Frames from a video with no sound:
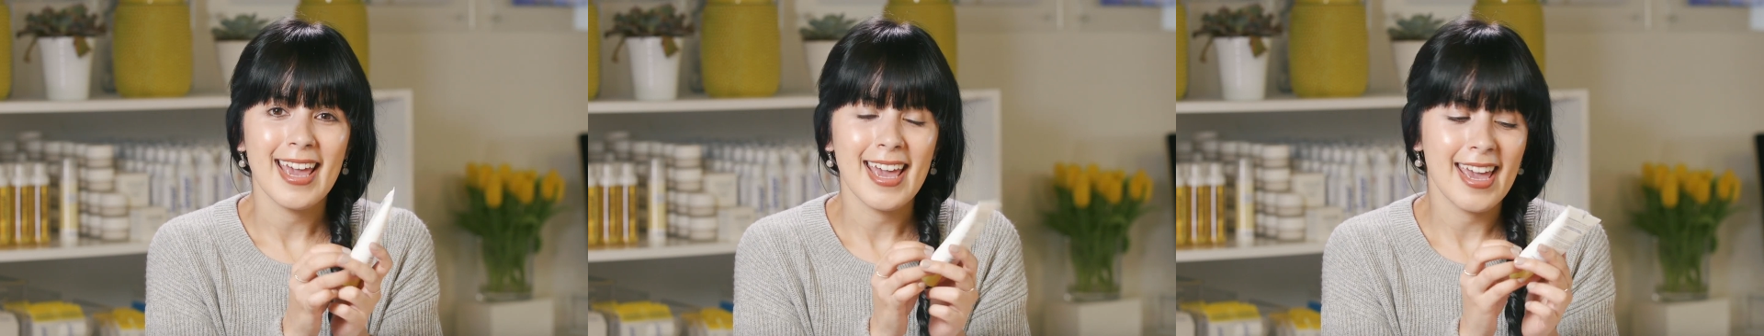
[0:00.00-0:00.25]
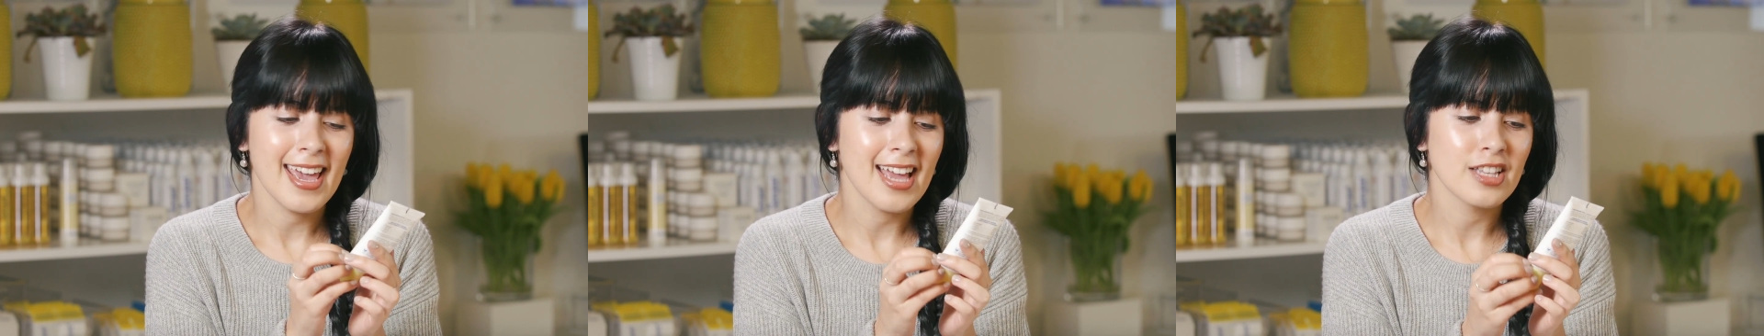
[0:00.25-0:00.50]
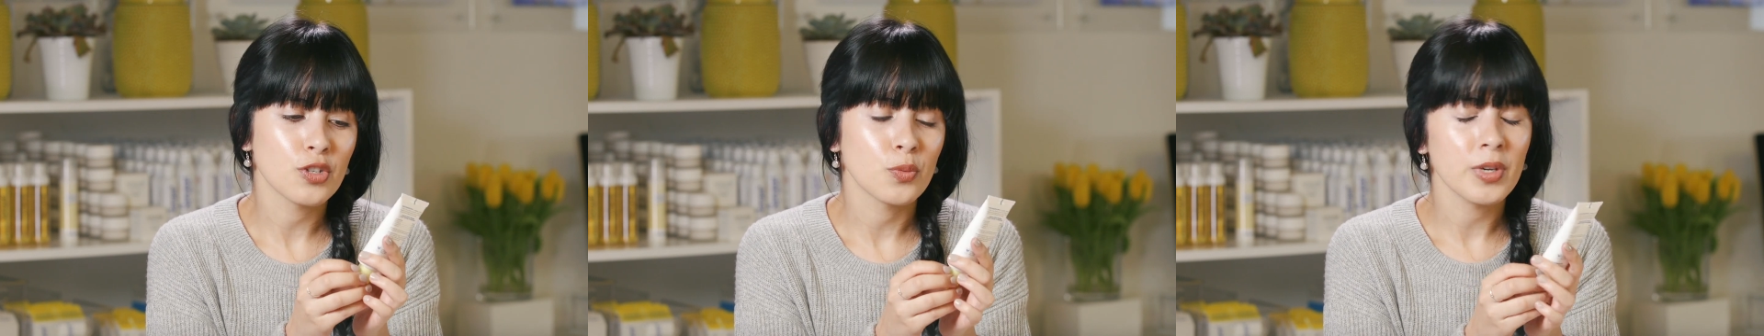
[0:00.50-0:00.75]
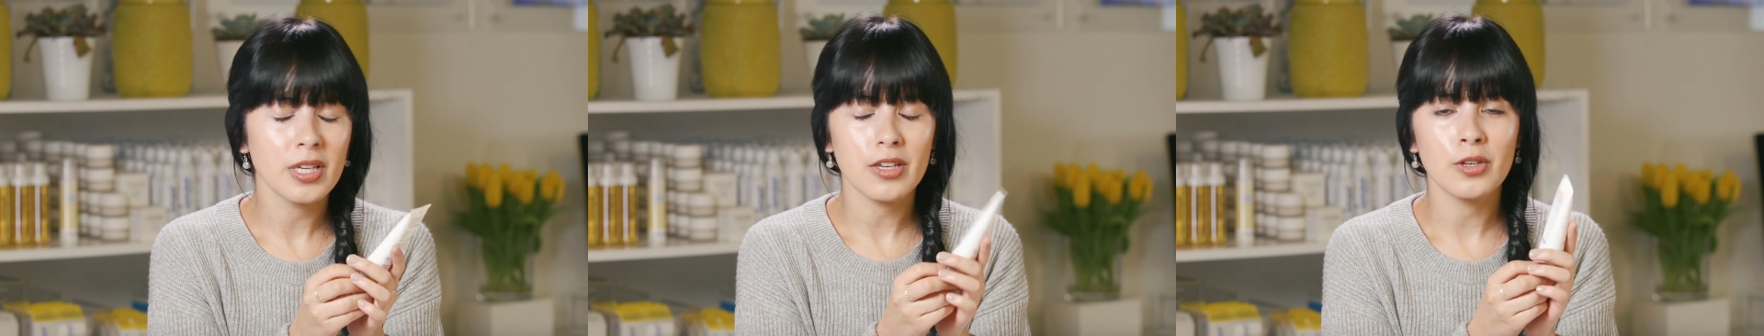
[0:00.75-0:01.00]
And
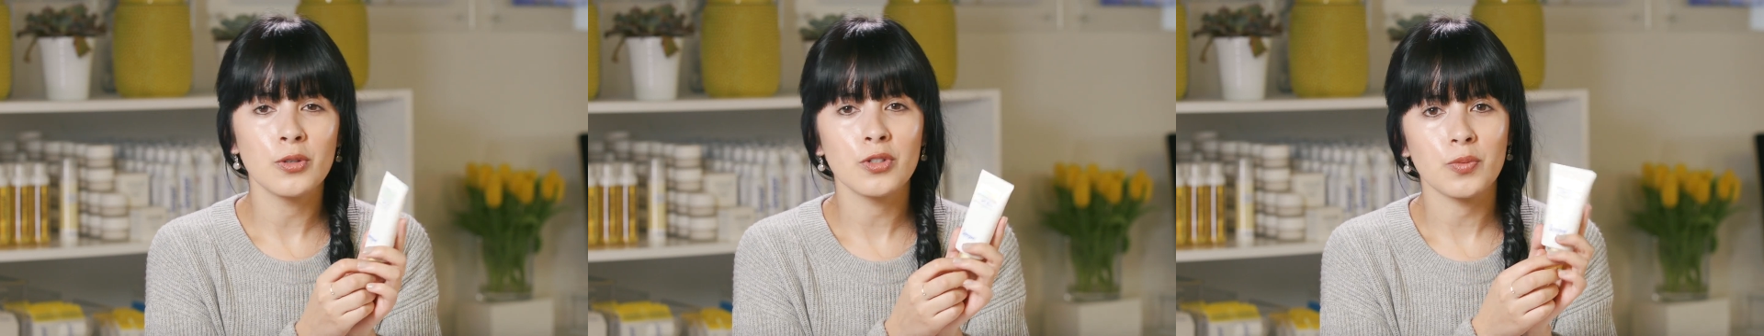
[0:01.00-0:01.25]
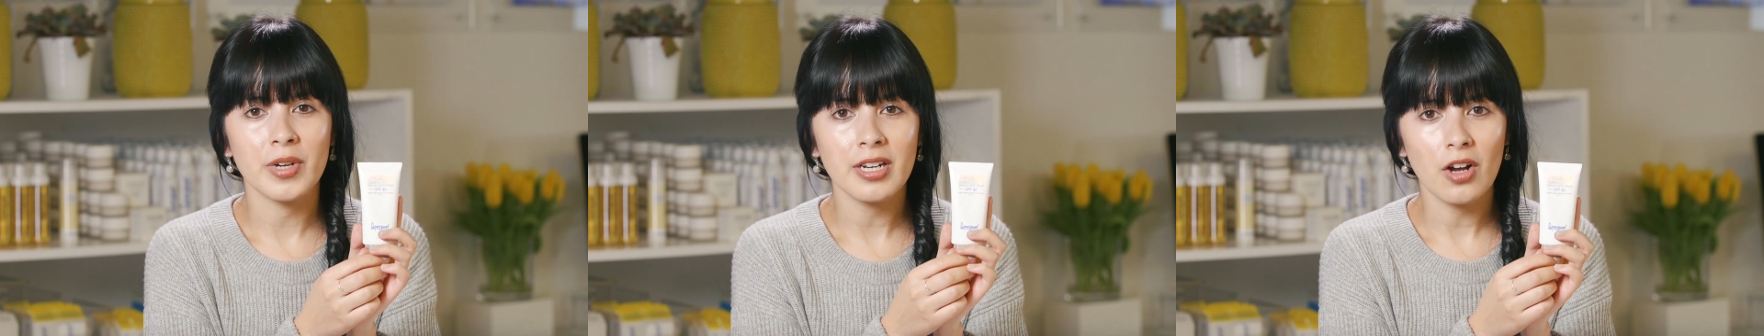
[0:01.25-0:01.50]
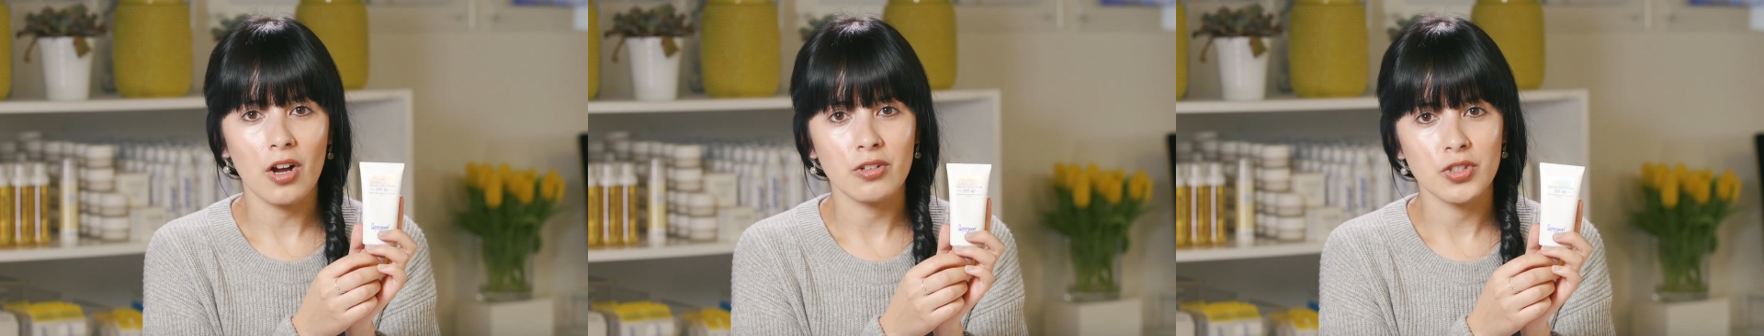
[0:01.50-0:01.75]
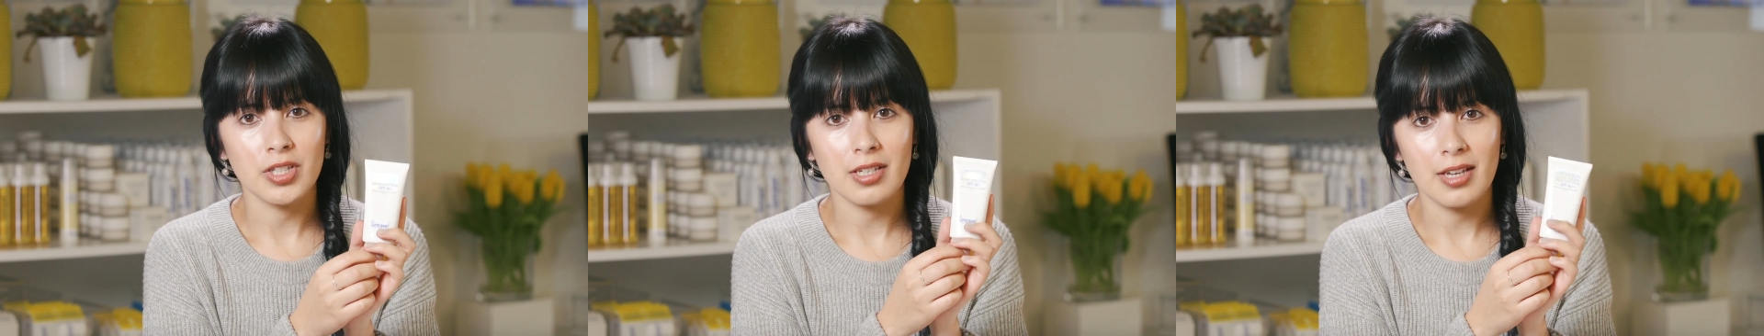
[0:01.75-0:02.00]
we use red
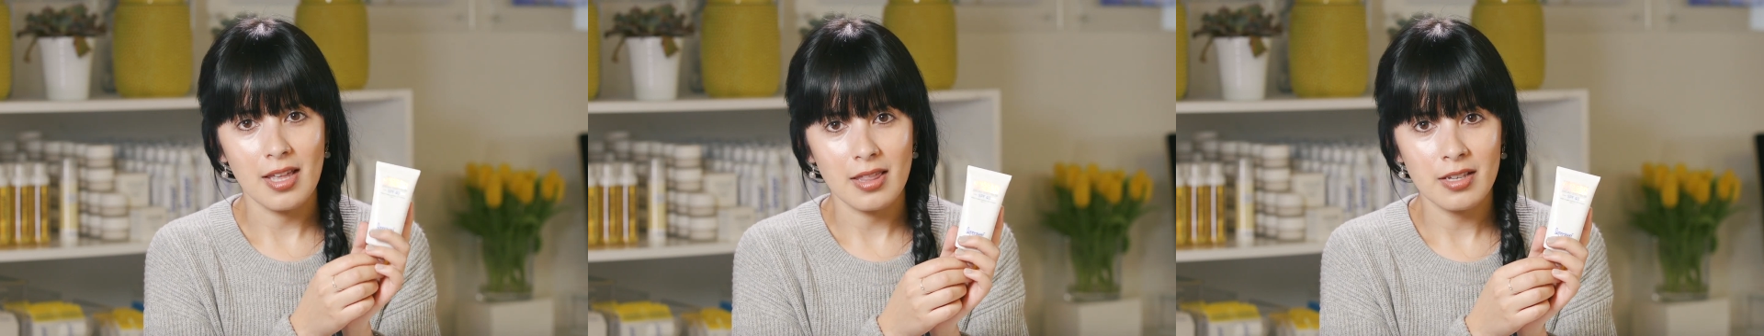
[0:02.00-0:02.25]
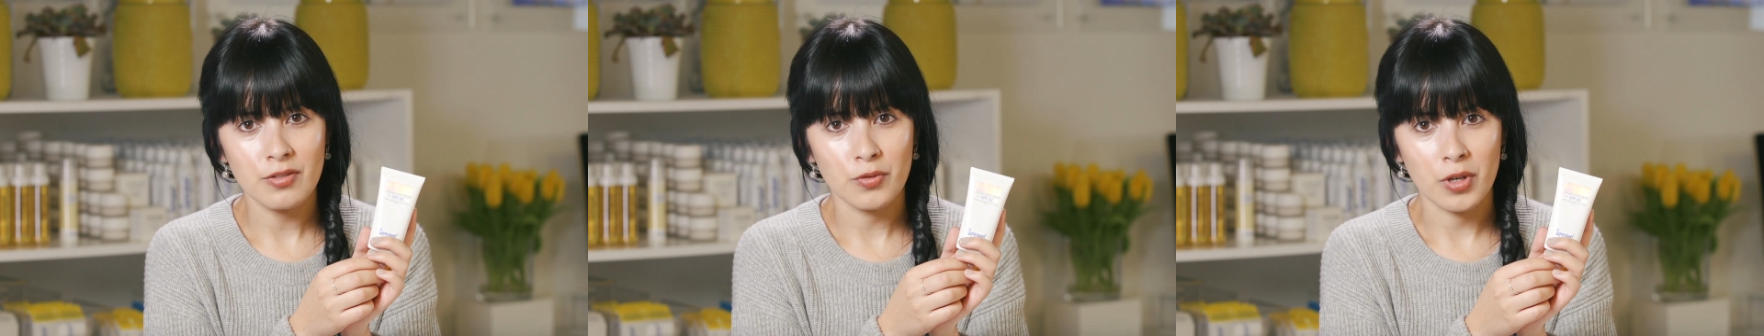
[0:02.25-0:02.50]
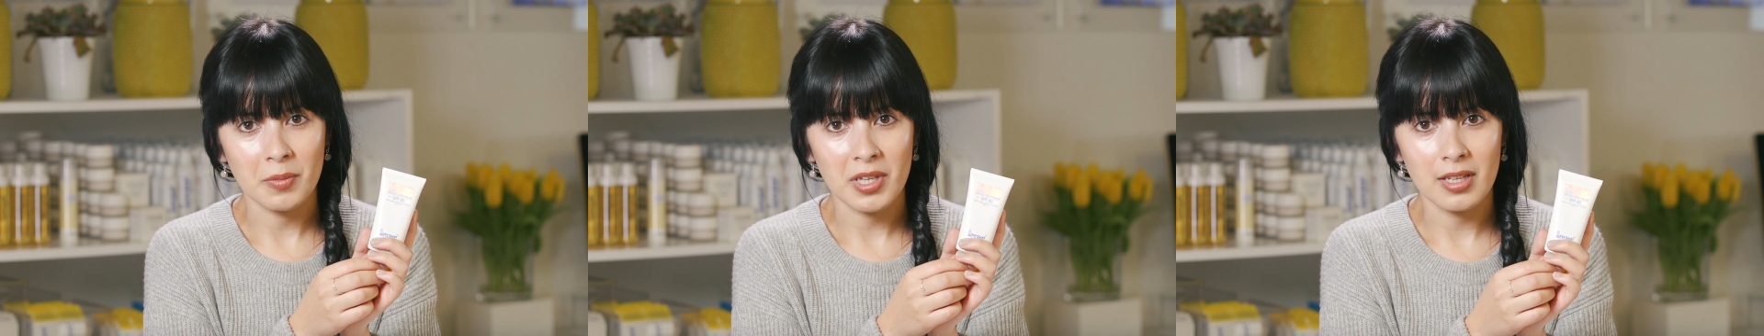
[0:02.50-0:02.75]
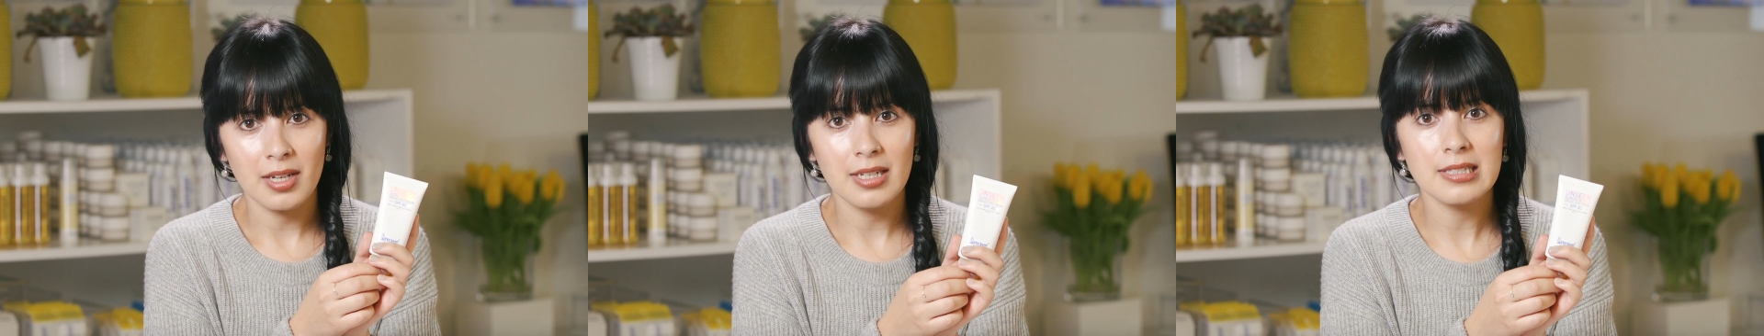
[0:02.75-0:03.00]
algae in this
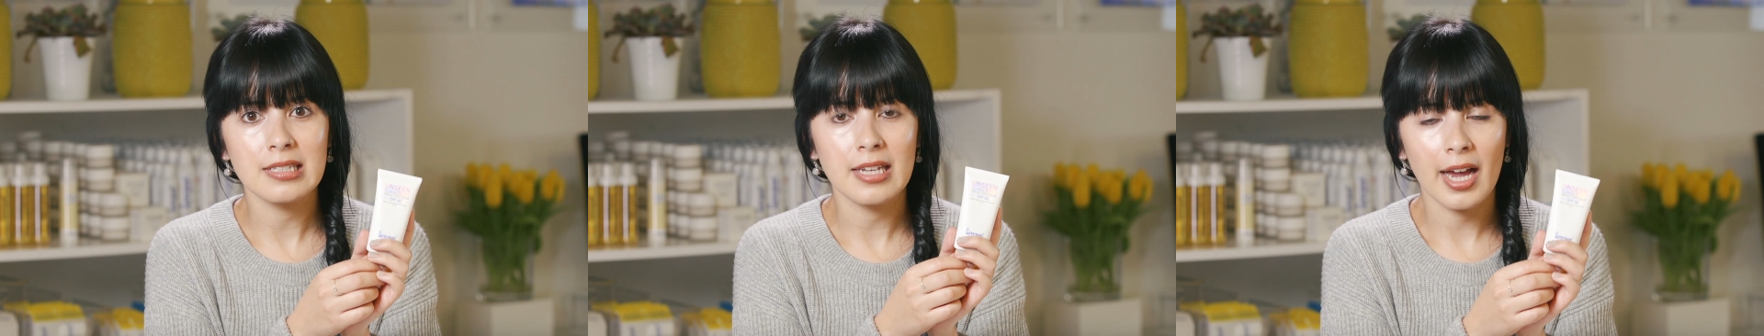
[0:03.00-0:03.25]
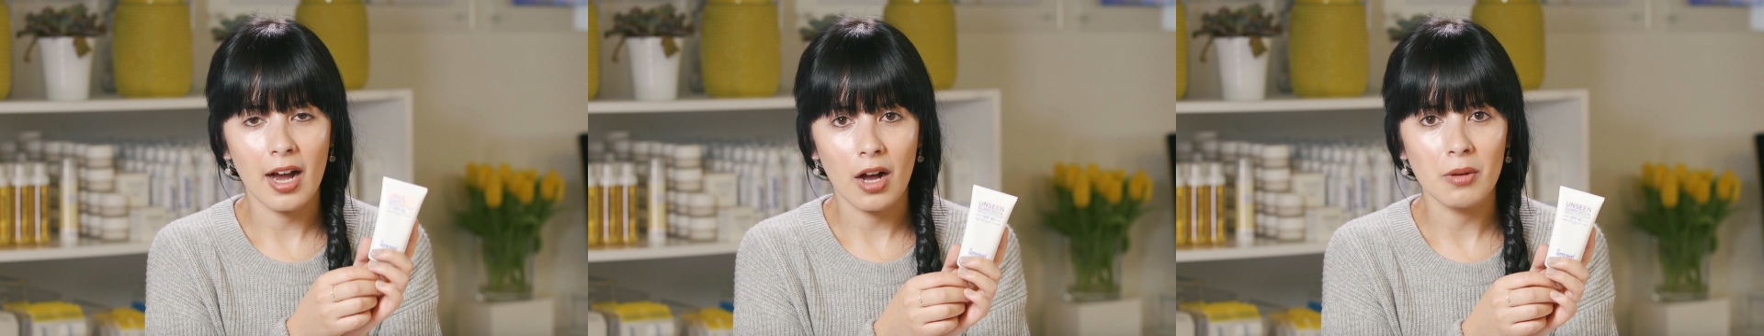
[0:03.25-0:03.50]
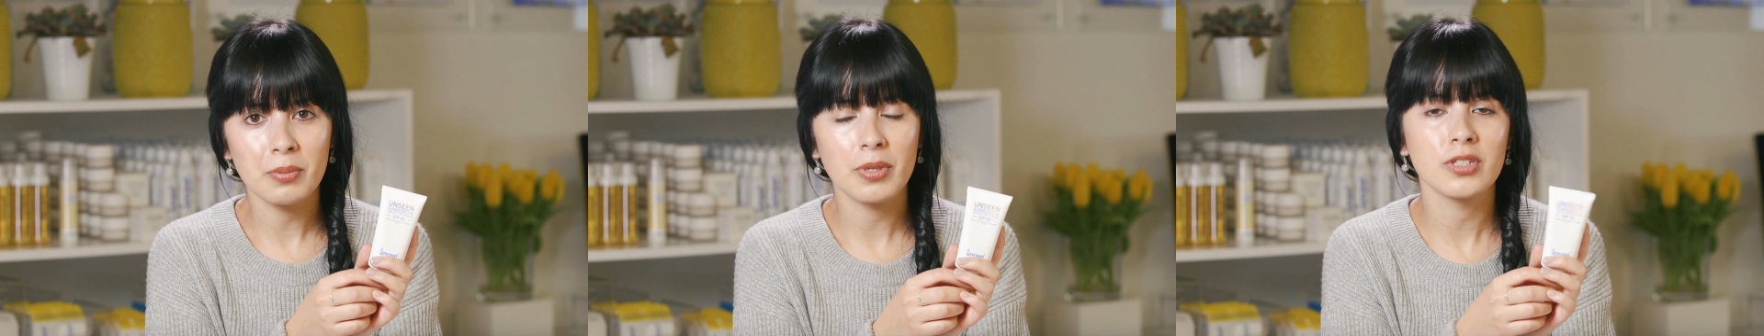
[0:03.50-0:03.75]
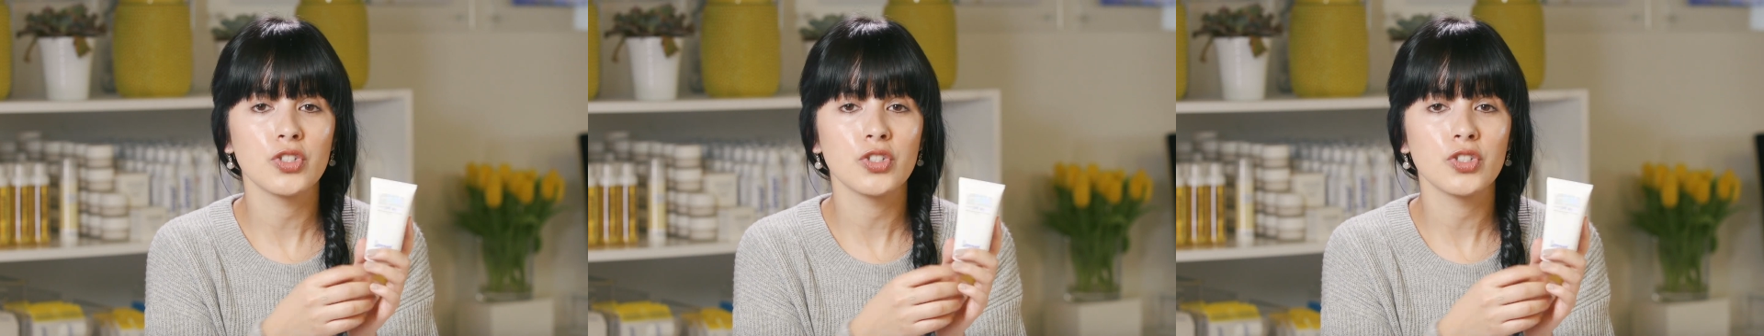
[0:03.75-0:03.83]
formula to help